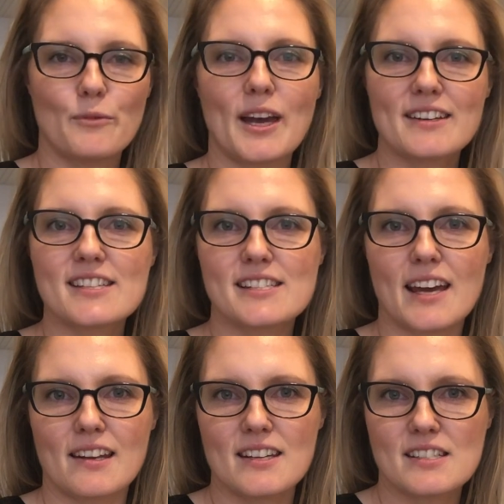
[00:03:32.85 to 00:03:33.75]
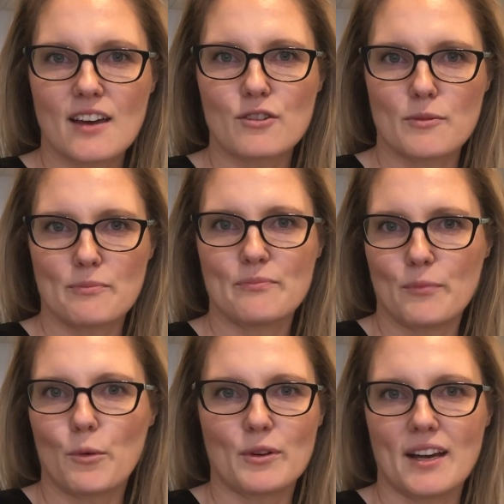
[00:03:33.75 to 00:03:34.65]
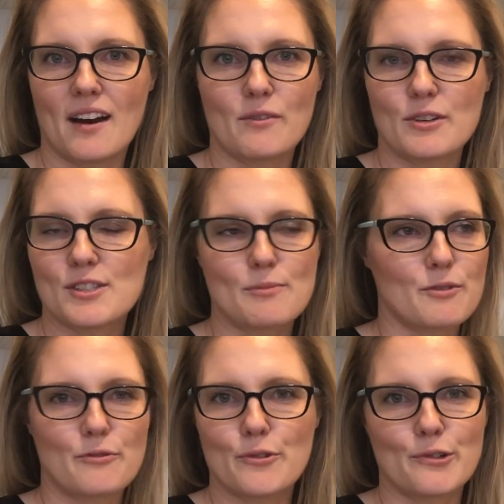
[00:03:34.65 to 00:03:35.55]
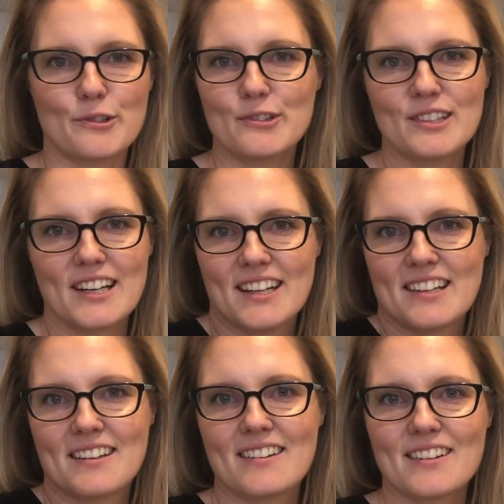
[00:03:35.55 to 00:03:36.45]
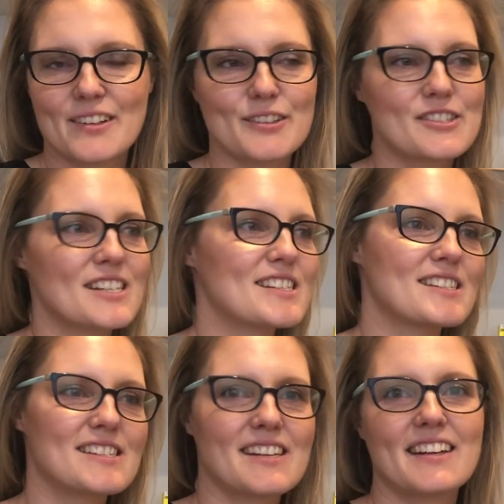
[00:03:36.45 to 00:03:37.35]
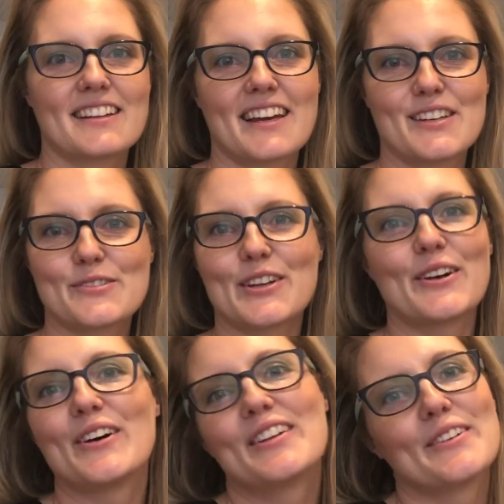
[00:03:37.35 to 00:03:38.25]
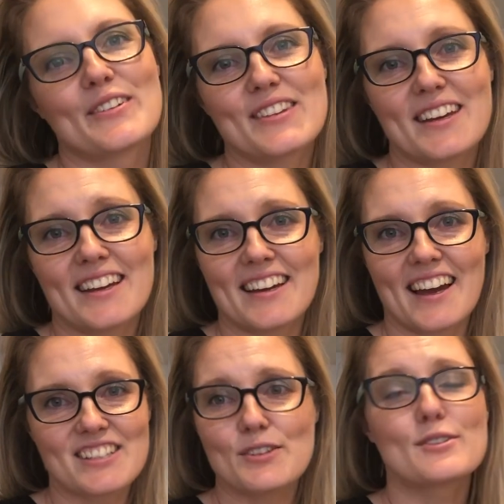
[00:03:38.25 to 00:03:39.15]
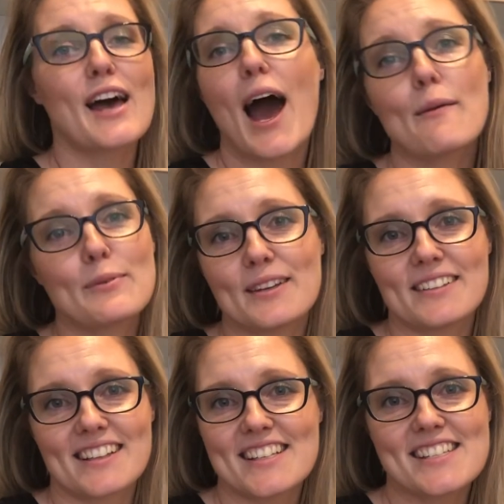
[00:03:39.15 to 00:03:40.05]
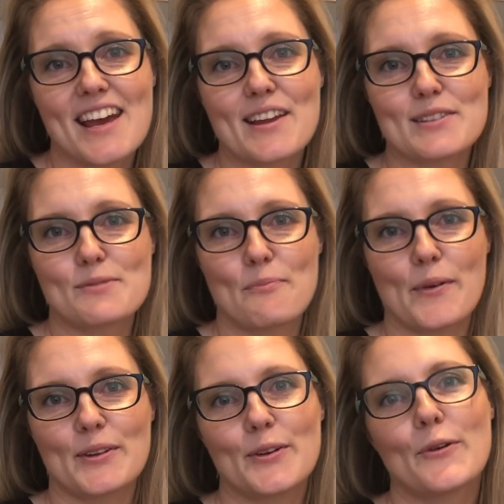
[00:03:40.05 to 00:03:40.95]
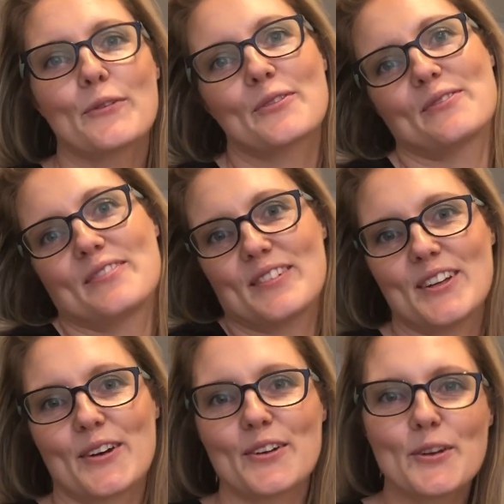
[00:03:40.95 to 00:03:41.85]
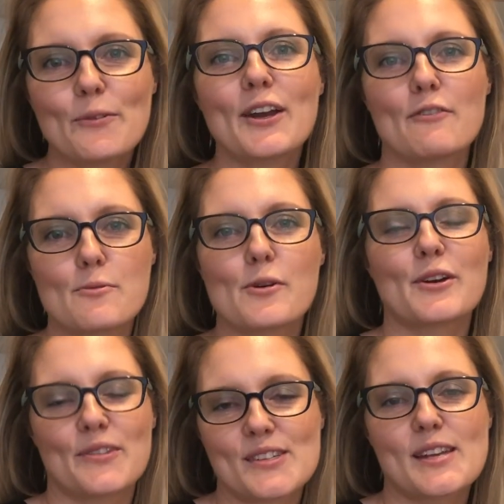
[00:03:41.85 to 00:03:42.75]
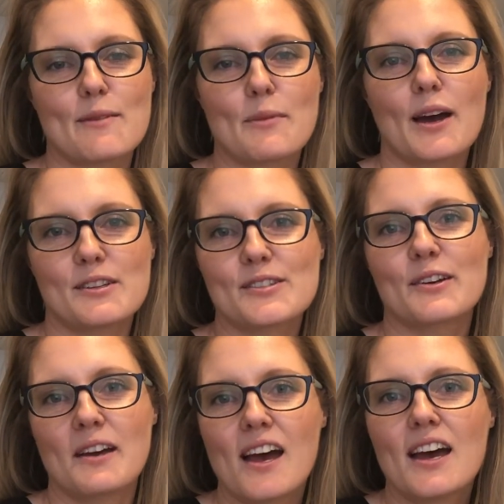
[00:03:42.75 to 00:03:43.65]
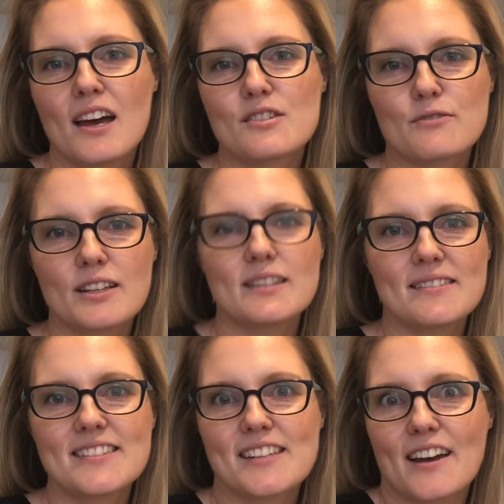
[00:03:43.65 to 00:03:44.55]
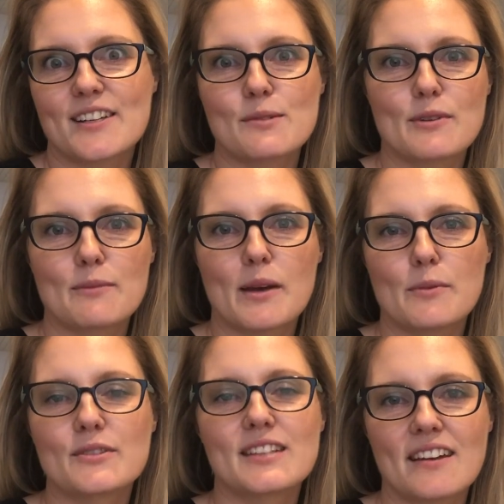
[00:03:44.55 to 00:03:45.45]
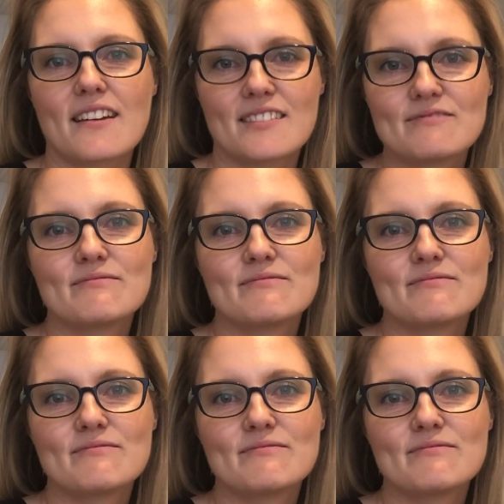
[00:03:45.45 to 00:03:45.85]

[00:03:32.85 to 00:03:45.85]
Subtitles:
we understand each other more now, whereas before, she's in Sienna Land doing her little thing and she was happy and content, but you want everybody on the same page. So it's really starting to bring people together.